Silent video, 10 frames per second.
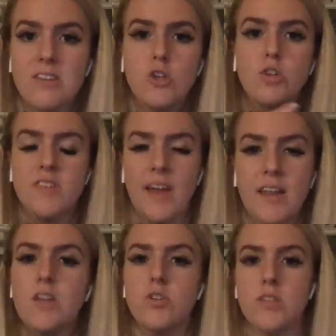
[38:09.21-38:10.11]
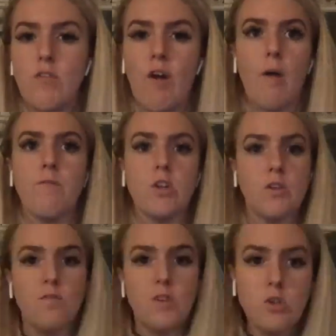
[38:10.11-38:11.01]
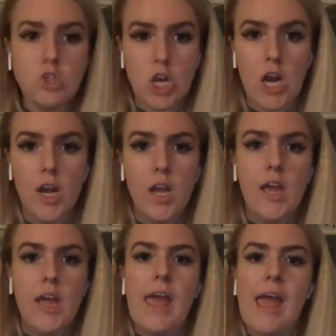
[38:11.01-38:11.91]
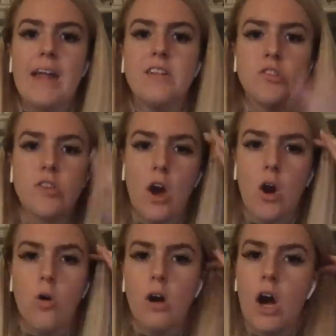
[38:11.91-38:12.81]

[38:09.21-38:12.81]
you're setting yourself up for the future. And so